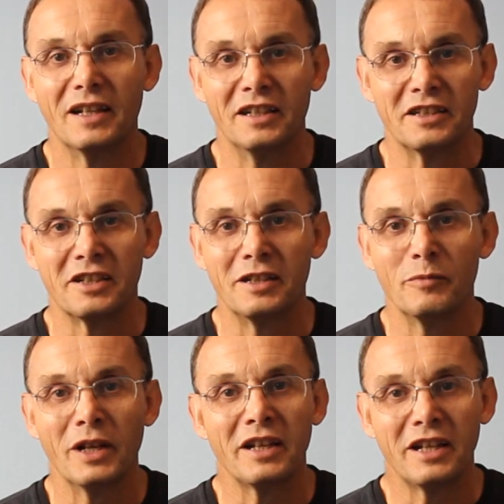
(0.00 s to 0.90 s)
at a time
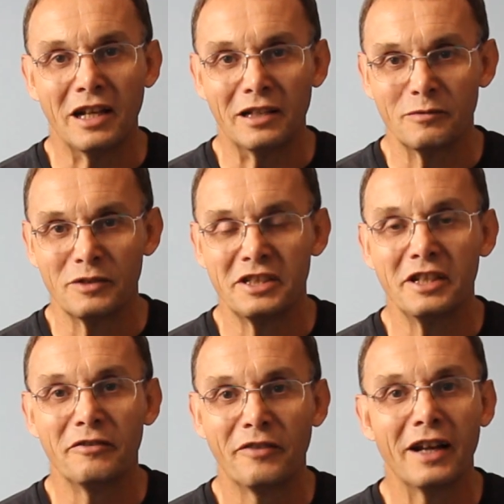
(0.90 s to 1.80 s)
when gut was
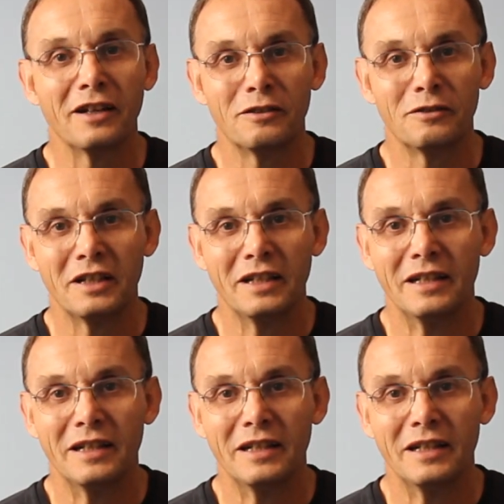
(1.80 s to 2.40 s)
newfangled.